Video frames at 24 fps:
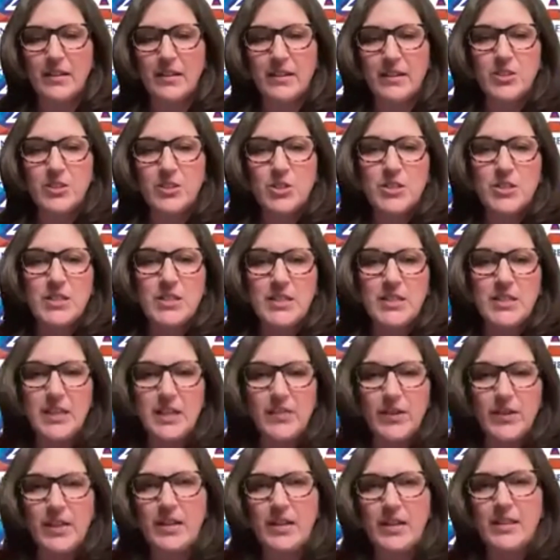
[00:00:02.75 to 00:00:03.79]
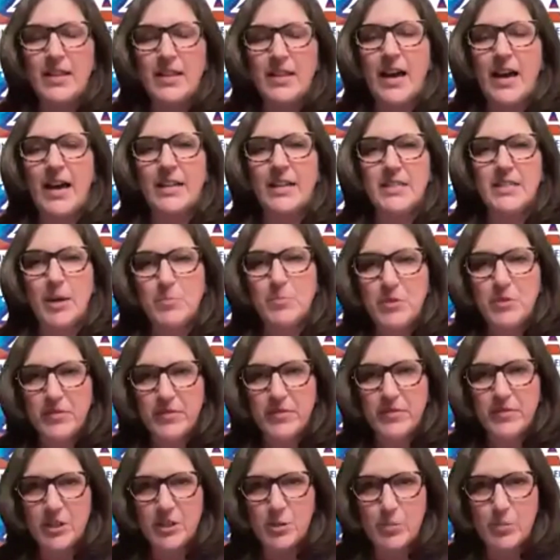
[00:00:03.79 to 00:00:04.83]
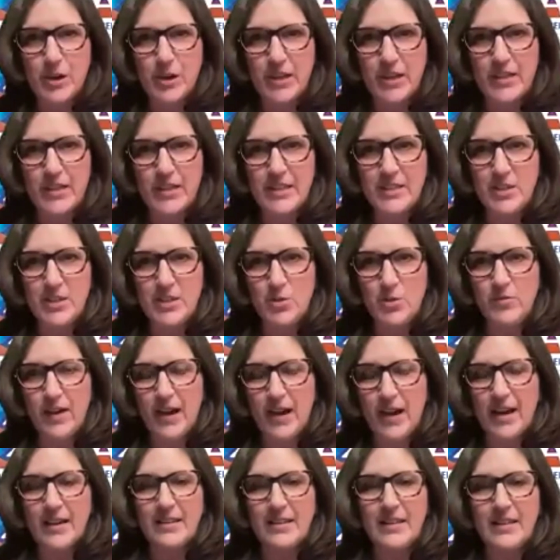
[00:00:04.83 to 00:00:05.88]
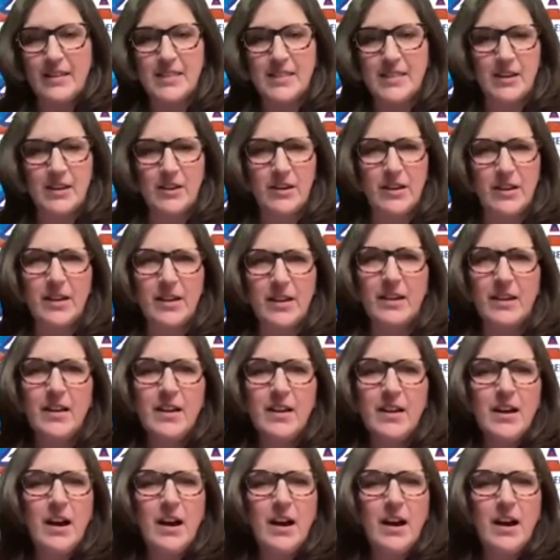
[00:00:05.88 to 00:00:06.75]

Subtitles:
It, just given that depth of experience you've had in this area,